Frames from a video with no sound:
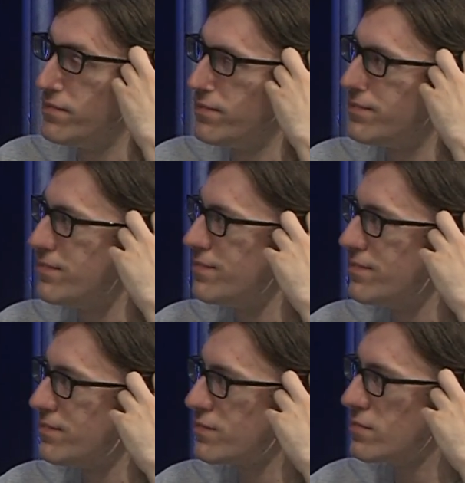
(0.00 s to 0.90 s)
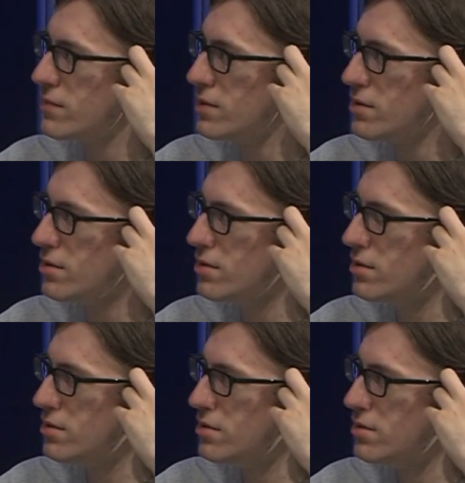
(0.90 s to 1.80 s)

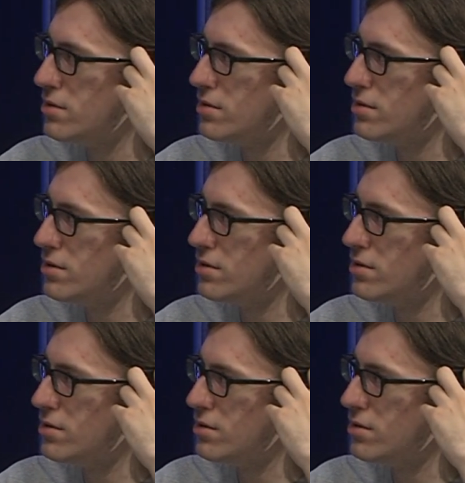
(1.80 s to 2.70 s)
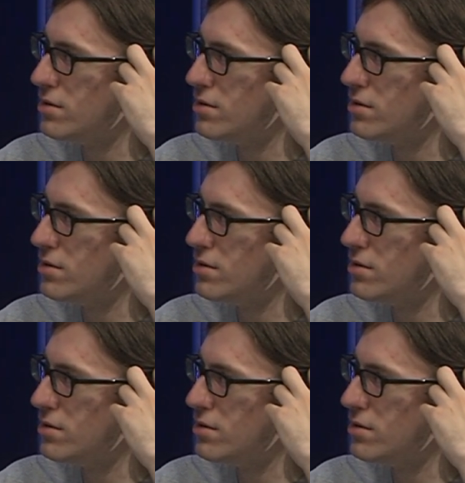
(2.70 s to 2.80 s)
(not speaking)